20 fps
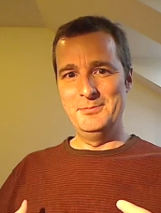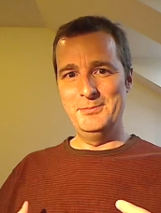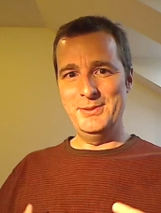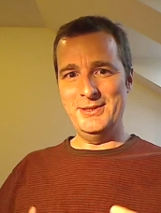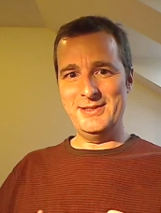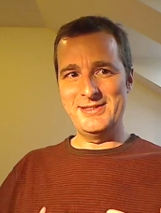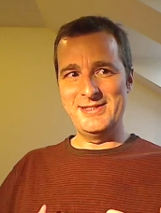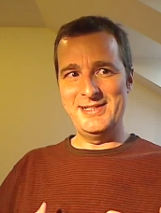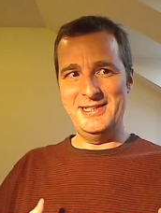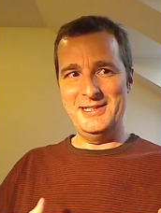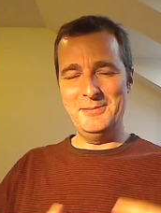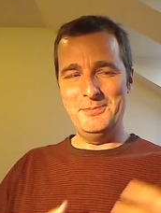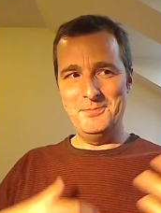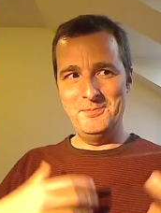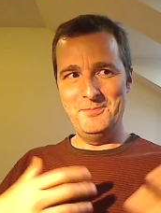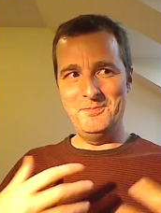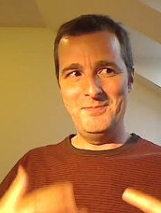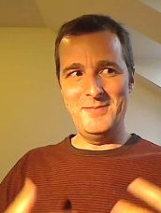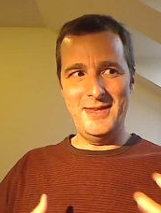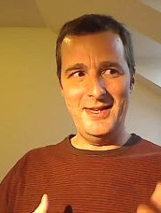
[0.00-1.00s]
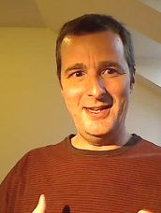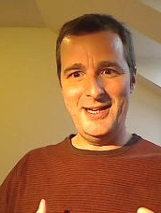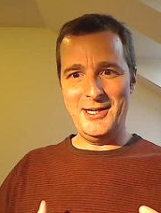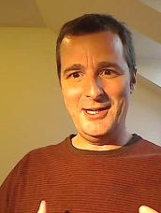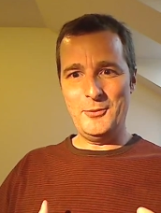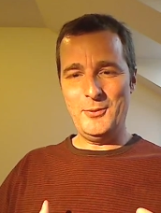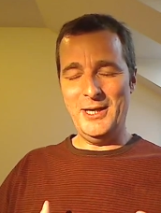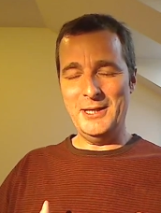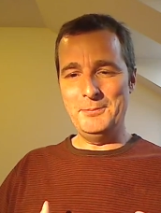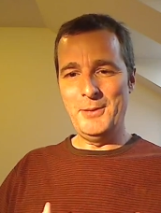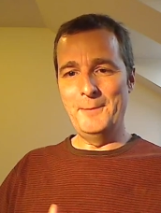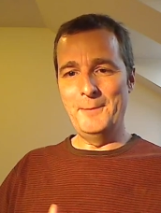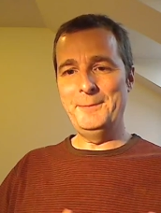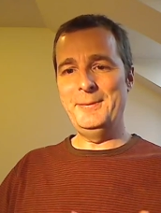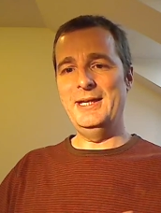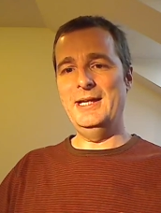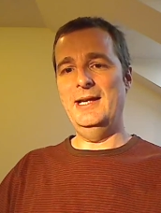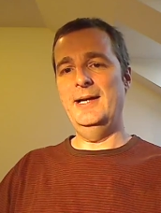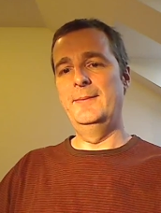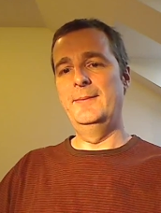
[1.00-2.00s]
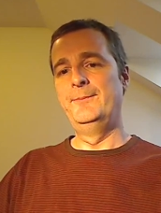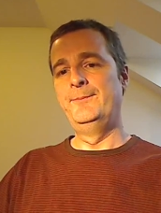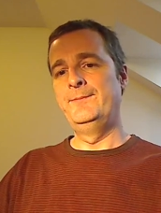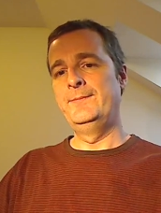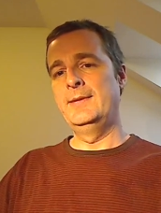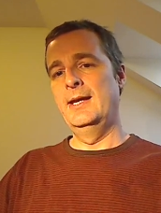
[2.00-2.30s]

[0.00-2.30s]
books that are quite popular